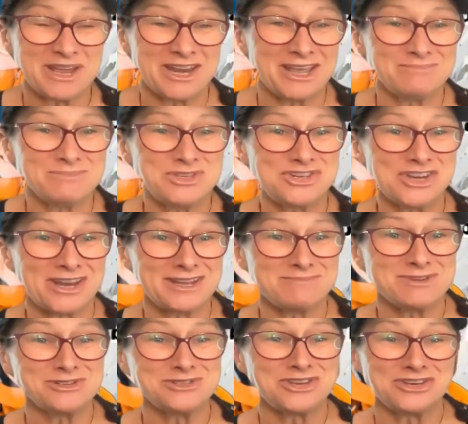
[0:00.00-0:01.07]
name's Jenny
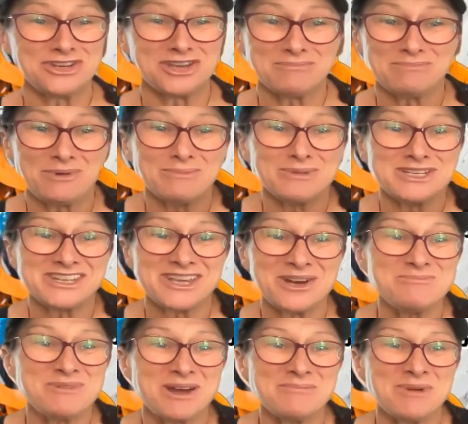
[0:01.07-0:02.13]
Milton. You can probably tell
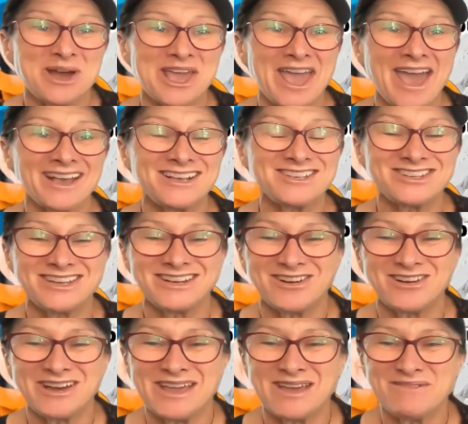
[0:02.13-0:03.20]
by my accent,
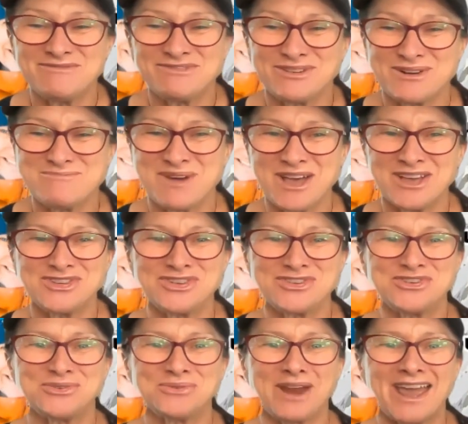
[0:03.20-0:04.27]
I am from
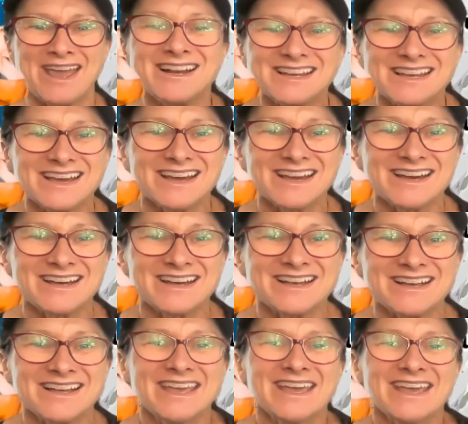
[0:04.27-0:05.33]
Australia.
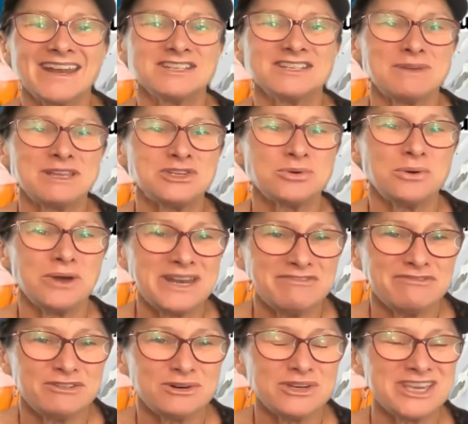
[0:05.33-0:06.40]
And it's been
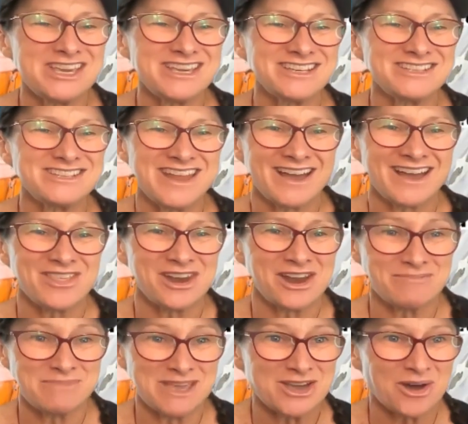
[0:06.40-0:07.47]
24 years now that
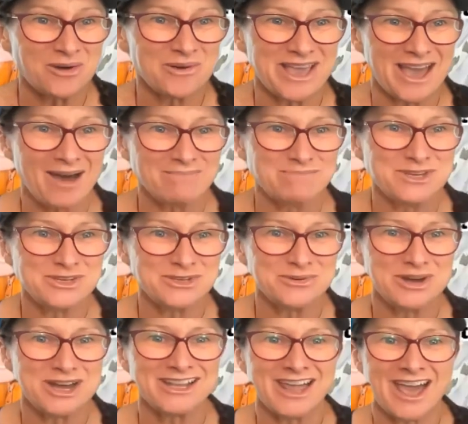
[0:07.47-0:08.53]
I've been going up
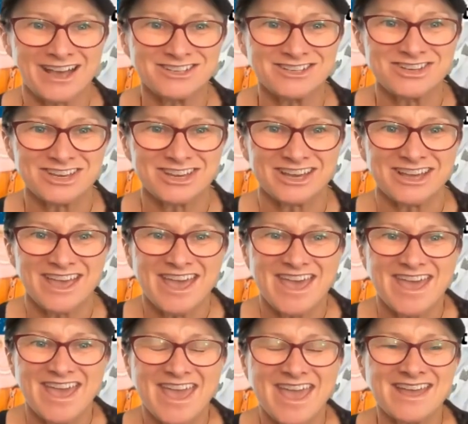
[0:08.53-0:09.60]
to Alaska.
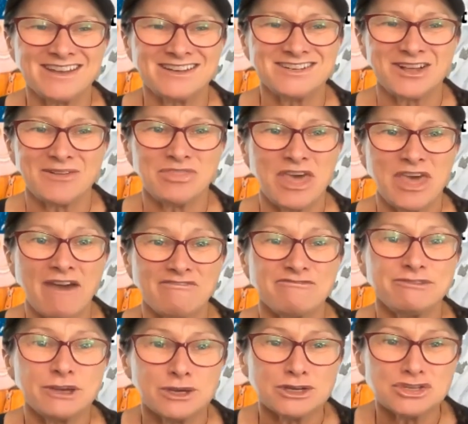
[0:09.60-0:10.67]
And that
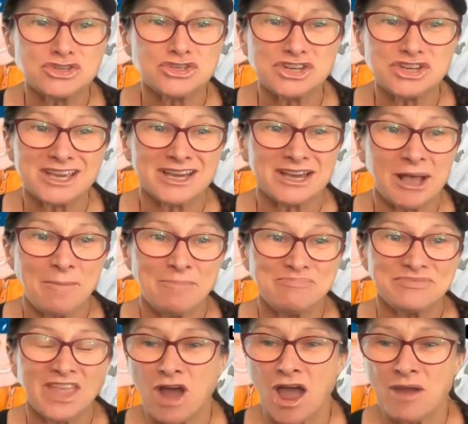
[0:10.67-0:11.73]
first year,
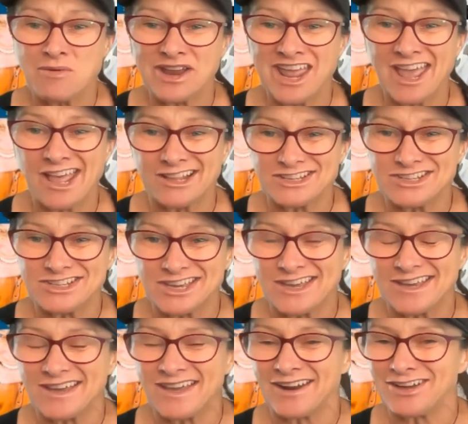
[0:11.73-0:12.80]
I went heli
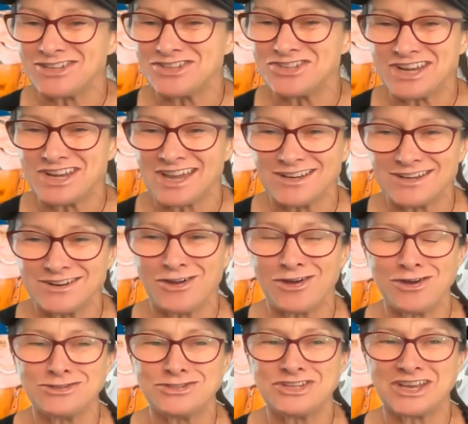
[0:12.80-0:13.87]
skiing and I stayed in a
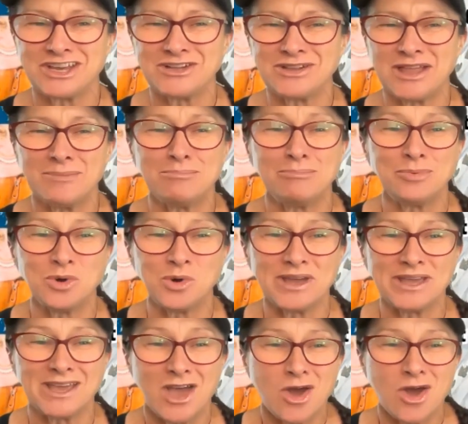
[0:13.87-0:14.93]
hotel. And
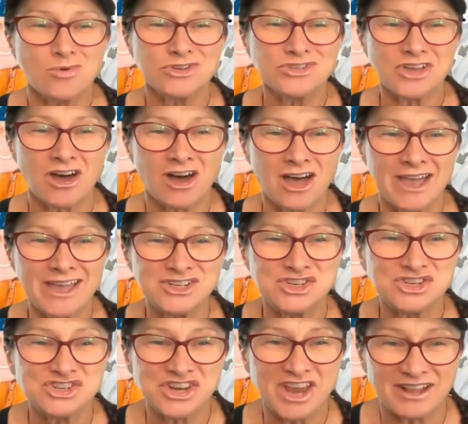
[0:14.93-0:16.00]
boy, was I
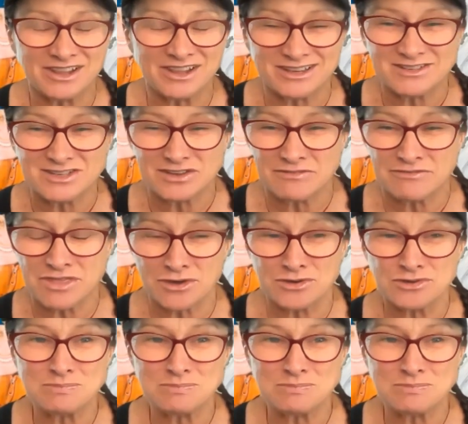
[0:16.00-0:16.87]
jealous of those